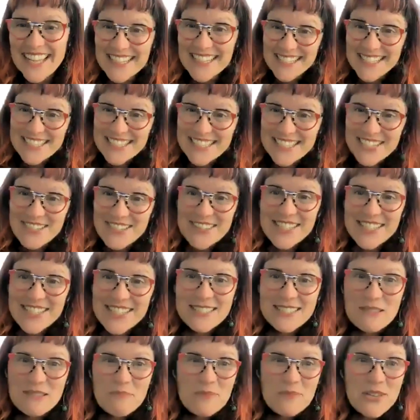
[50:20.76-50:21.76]
And so
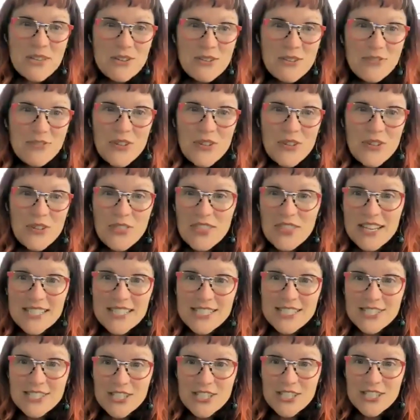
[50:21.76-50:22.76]
this is a beautiful thing
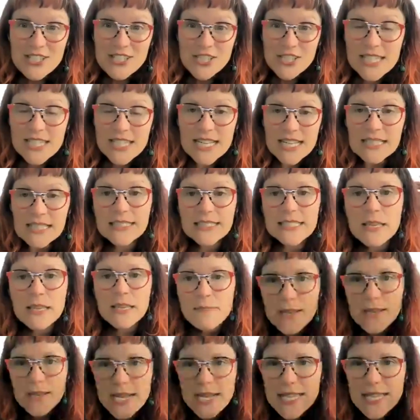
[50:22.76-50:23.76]
to do. It's like
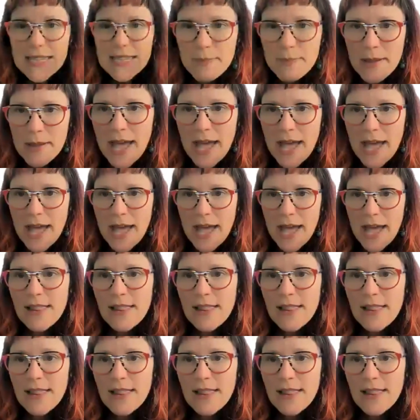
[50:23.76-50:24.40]
limiting the palette.